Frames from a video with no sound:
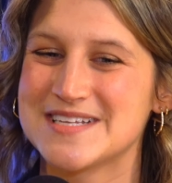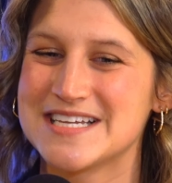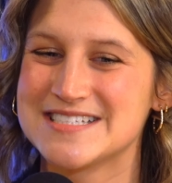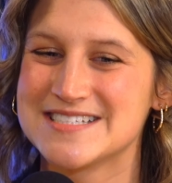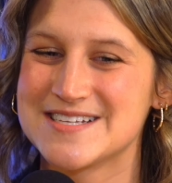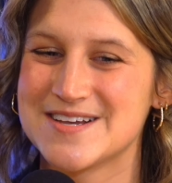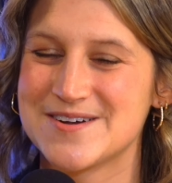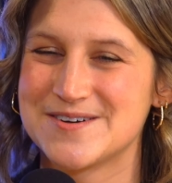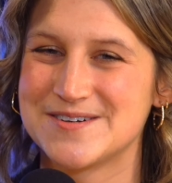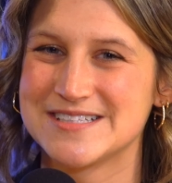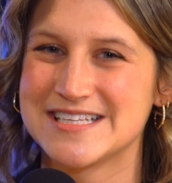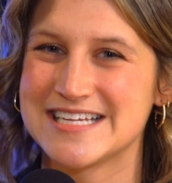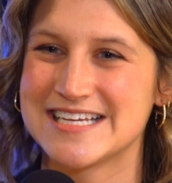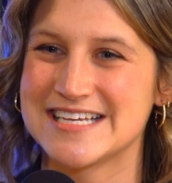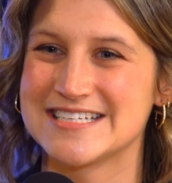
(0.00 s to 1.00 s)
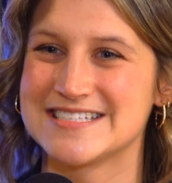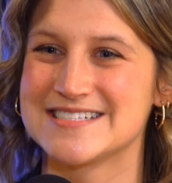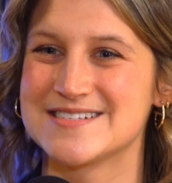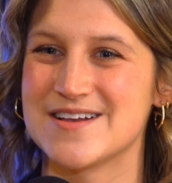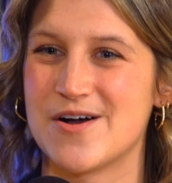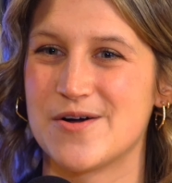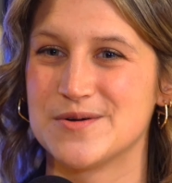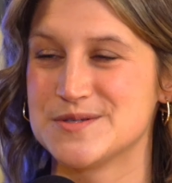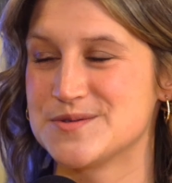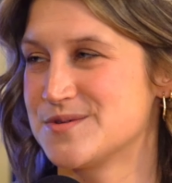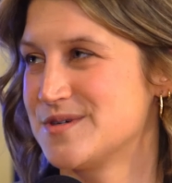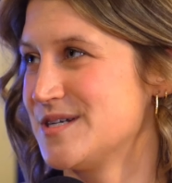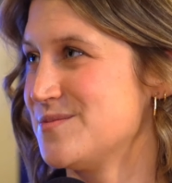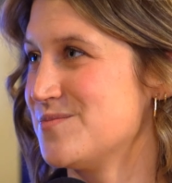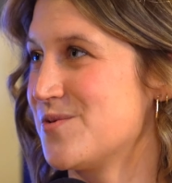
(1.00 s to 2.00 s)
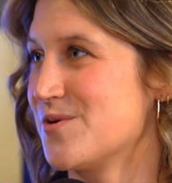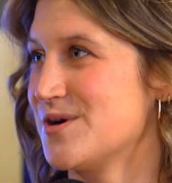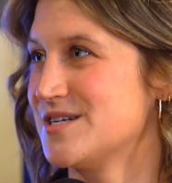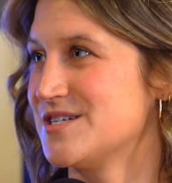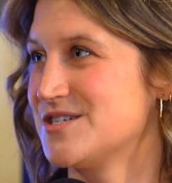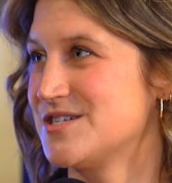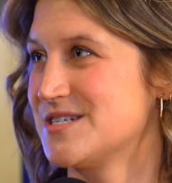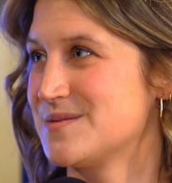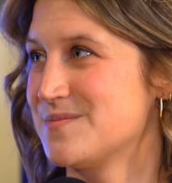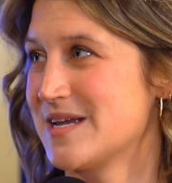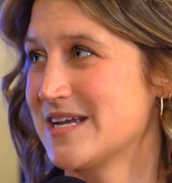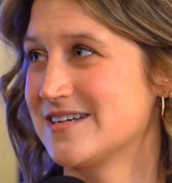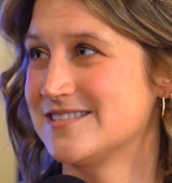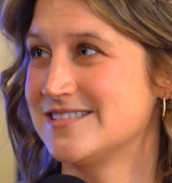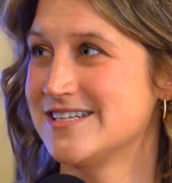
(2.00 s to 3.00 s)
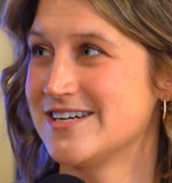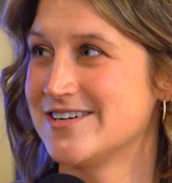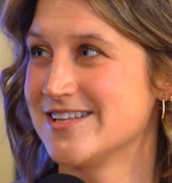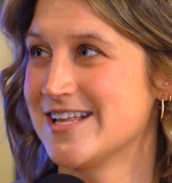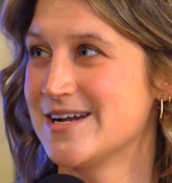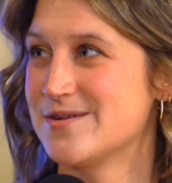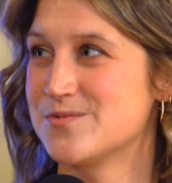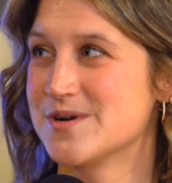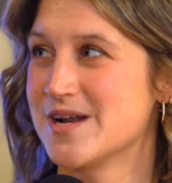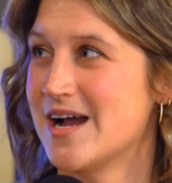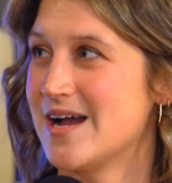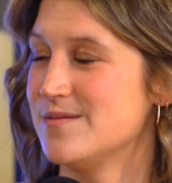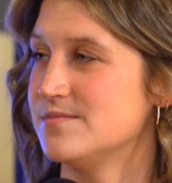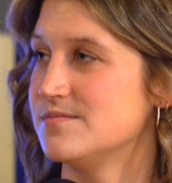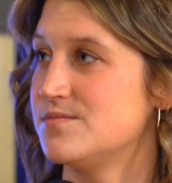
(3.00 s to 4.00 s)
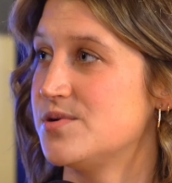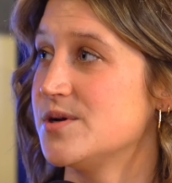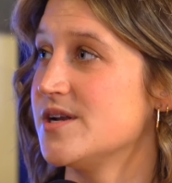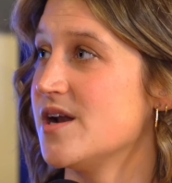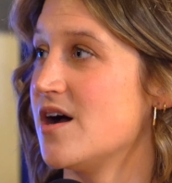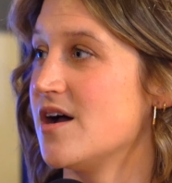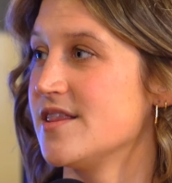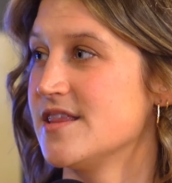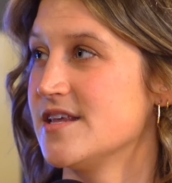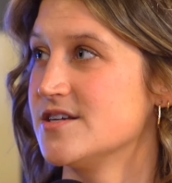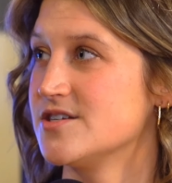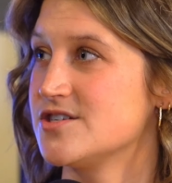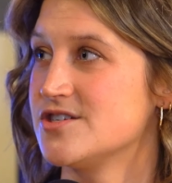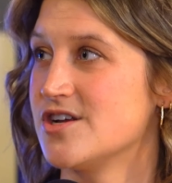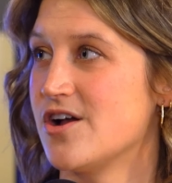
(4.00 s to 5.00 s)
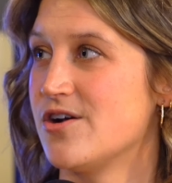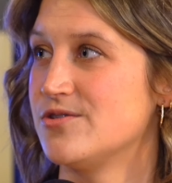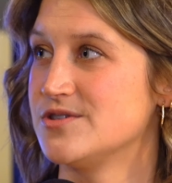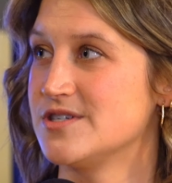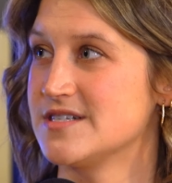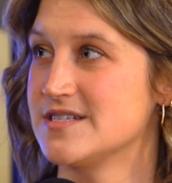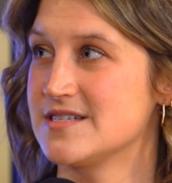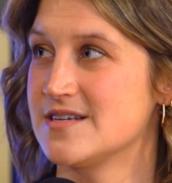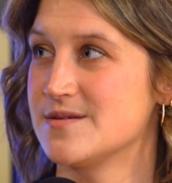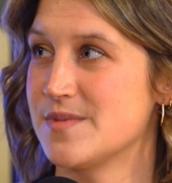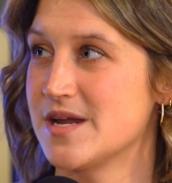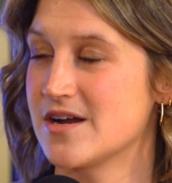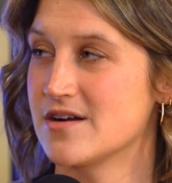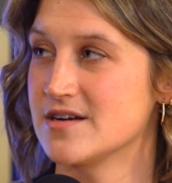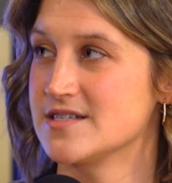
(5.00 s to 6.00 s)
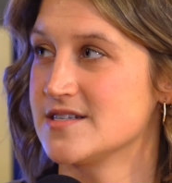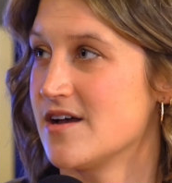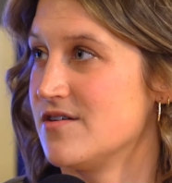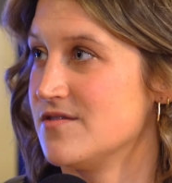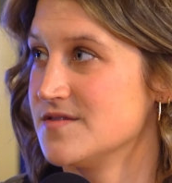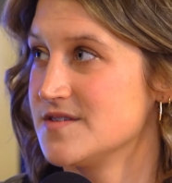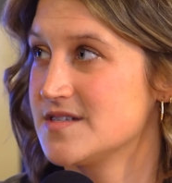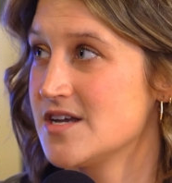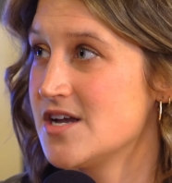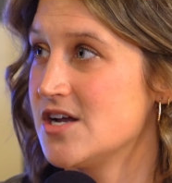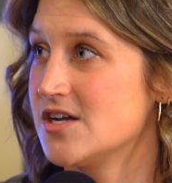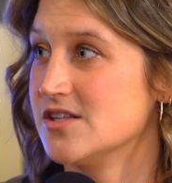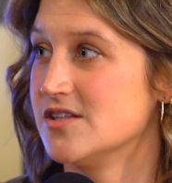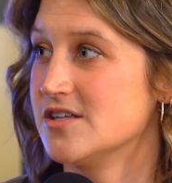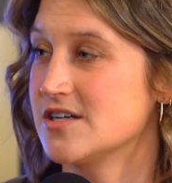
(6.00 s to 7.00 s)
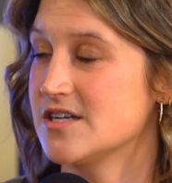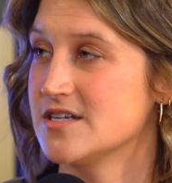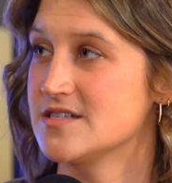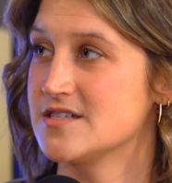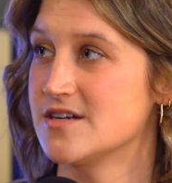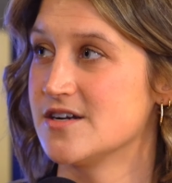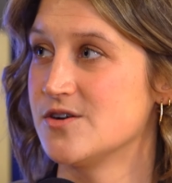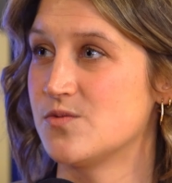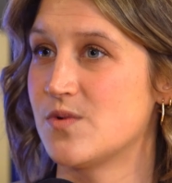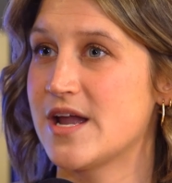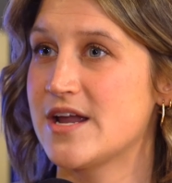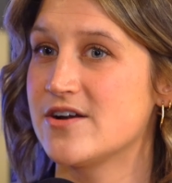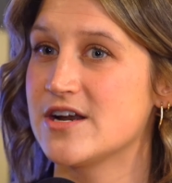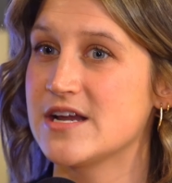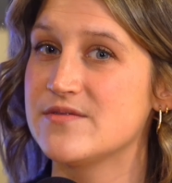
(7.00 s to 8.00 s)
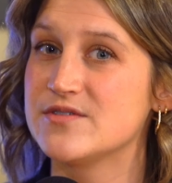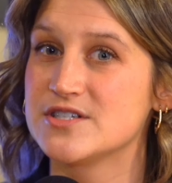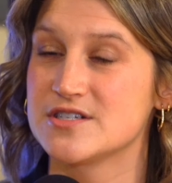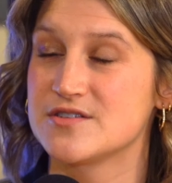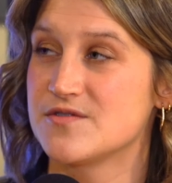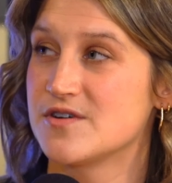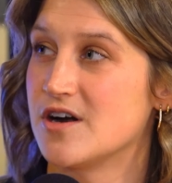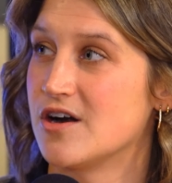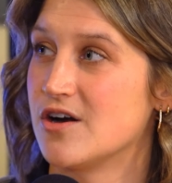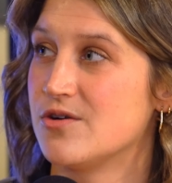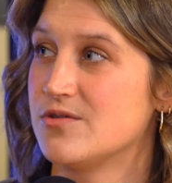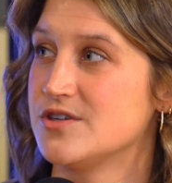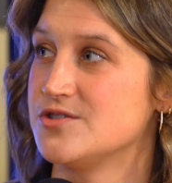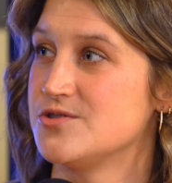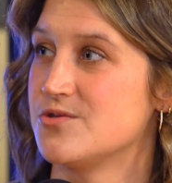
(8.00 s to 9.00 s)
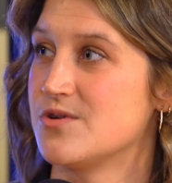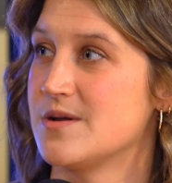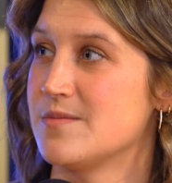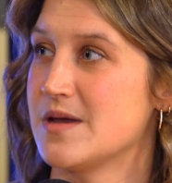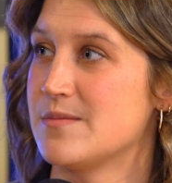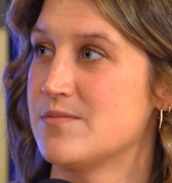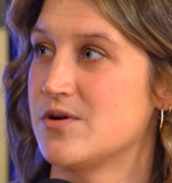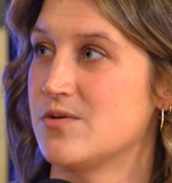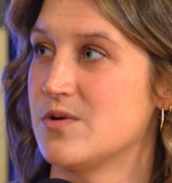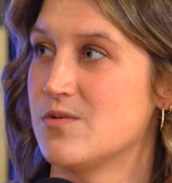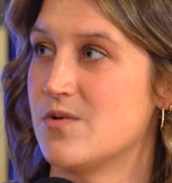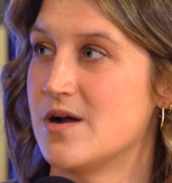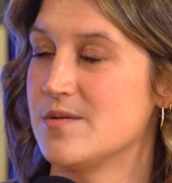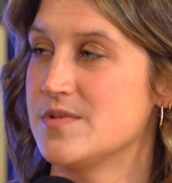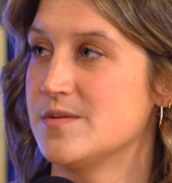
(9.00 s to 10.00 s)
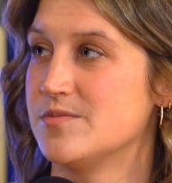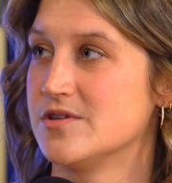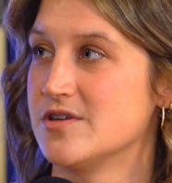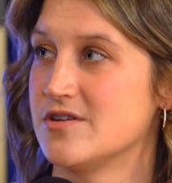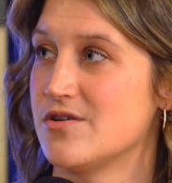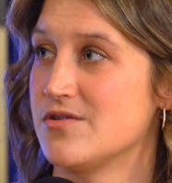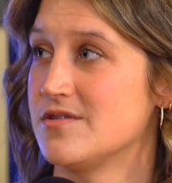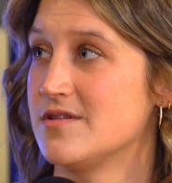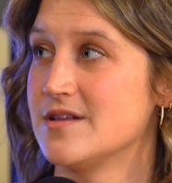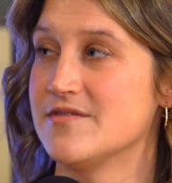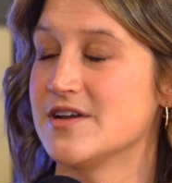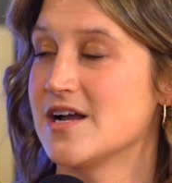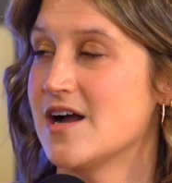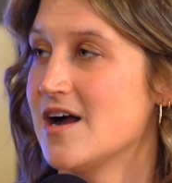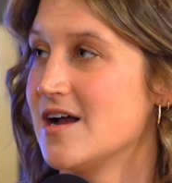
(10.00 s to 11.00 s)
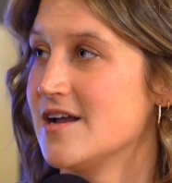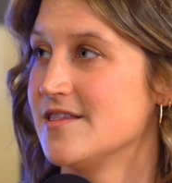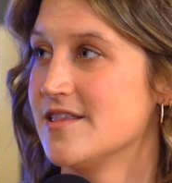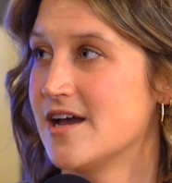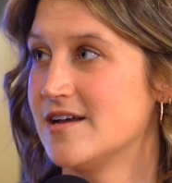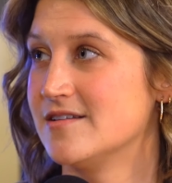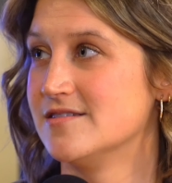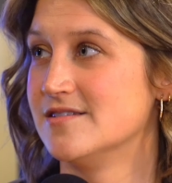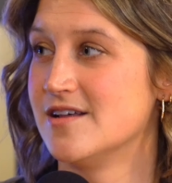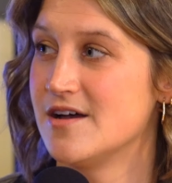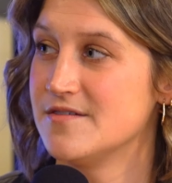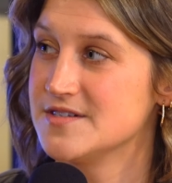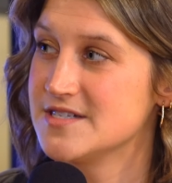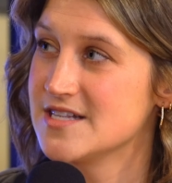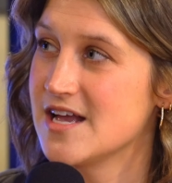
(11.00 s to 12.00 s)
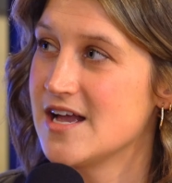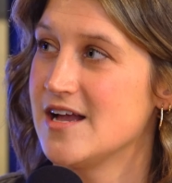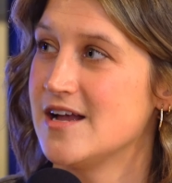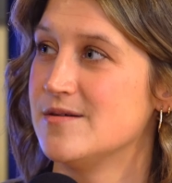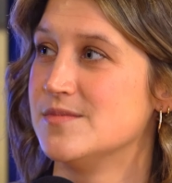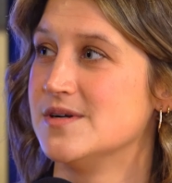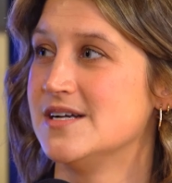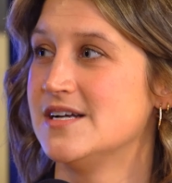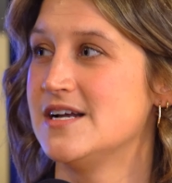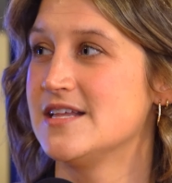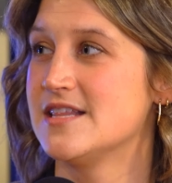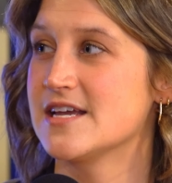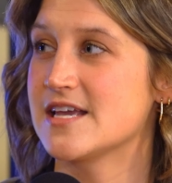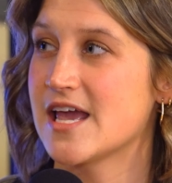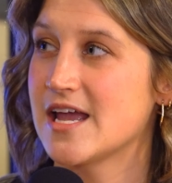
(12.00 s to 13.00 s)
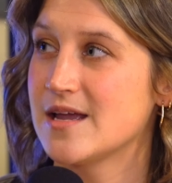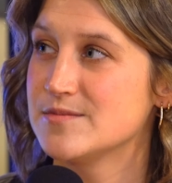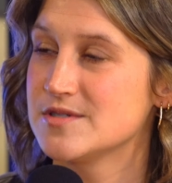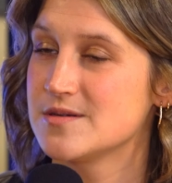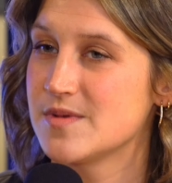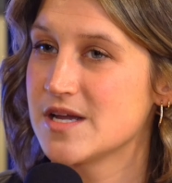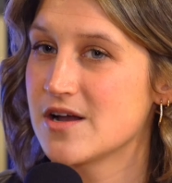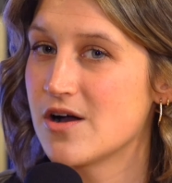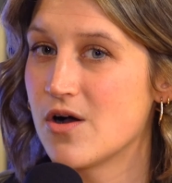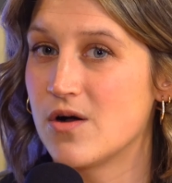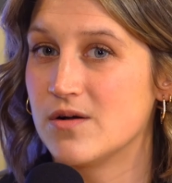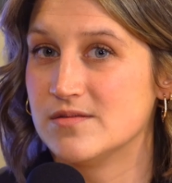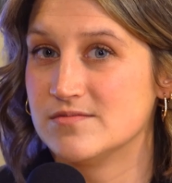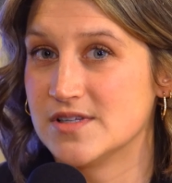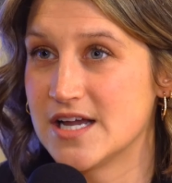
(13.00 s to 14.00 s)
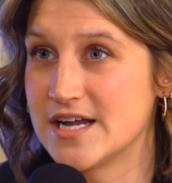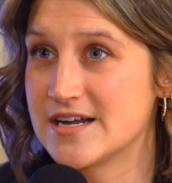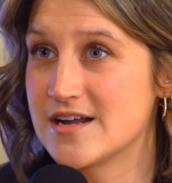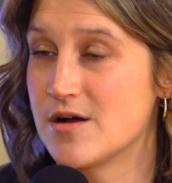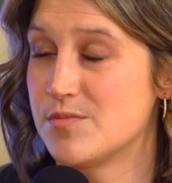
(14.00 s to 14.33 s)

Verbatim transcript: And so I think it's always really important mm-hmm. to just make it clear, like, we're mm-hmm. not putting on this show yeah. just to make ourselves look a certain way or mm-hmm. even just for our own enjoyment, but we want people to know the living God that Amen. Loves them, yes. that came to make a, like,